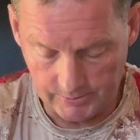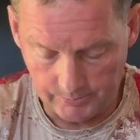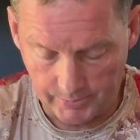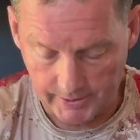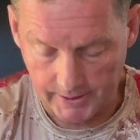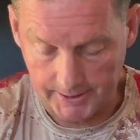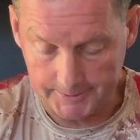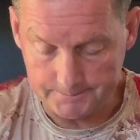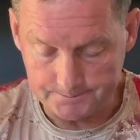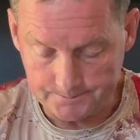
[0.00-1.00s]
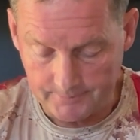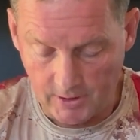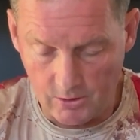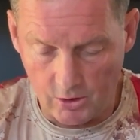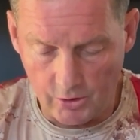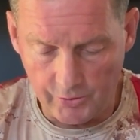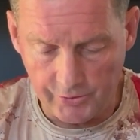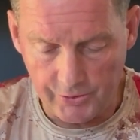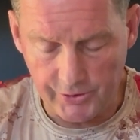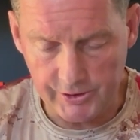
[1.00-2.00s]
But
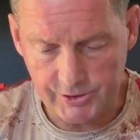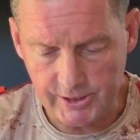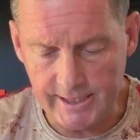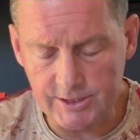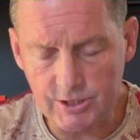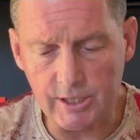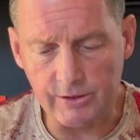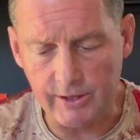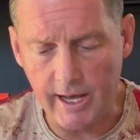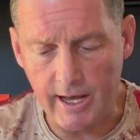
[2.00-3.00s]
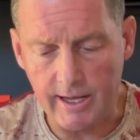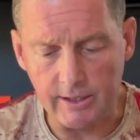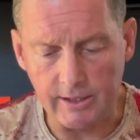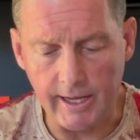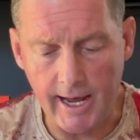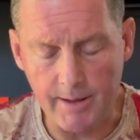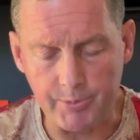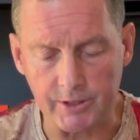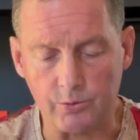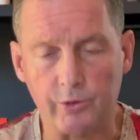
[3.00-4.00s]
this incident that
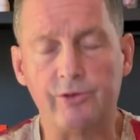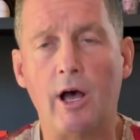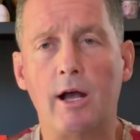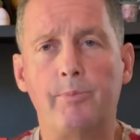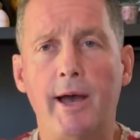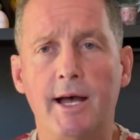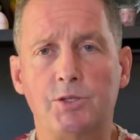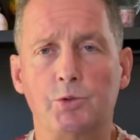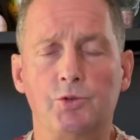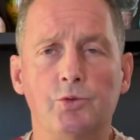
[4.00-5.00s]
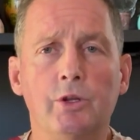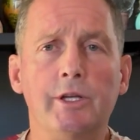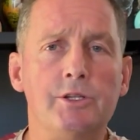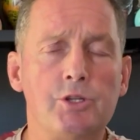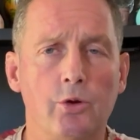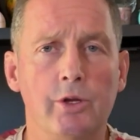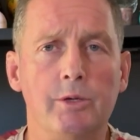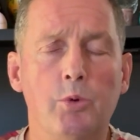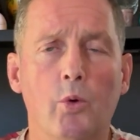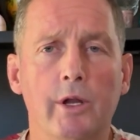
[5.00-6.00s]
happened with Doc Bass was really a turning
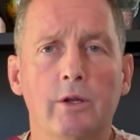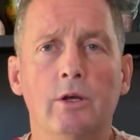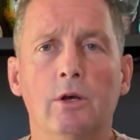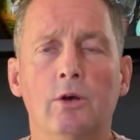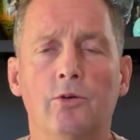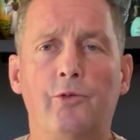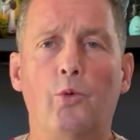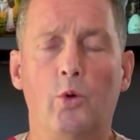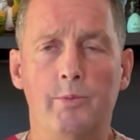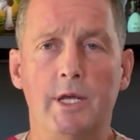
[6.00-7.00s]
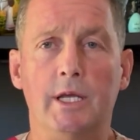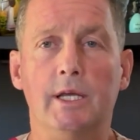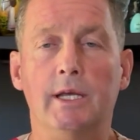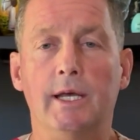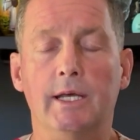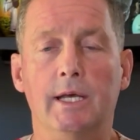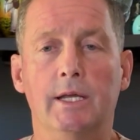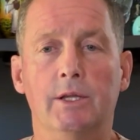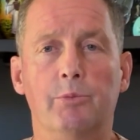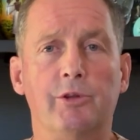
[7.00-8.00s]
point for me
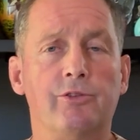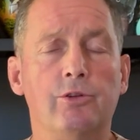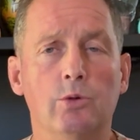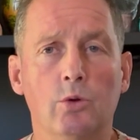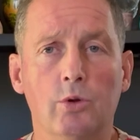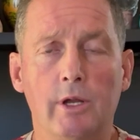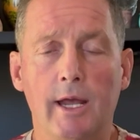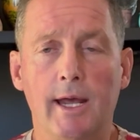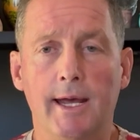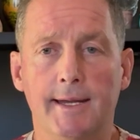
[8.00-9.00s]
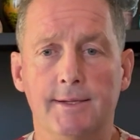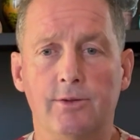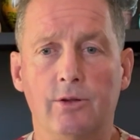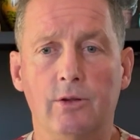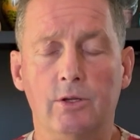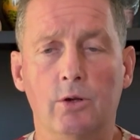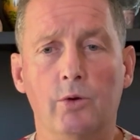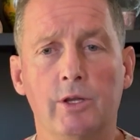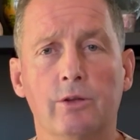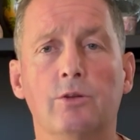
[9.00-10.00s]
in the platoon and
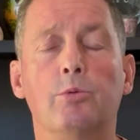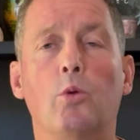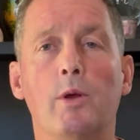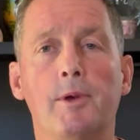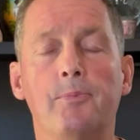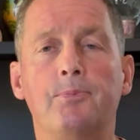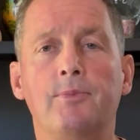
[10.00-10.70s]
in the deployment.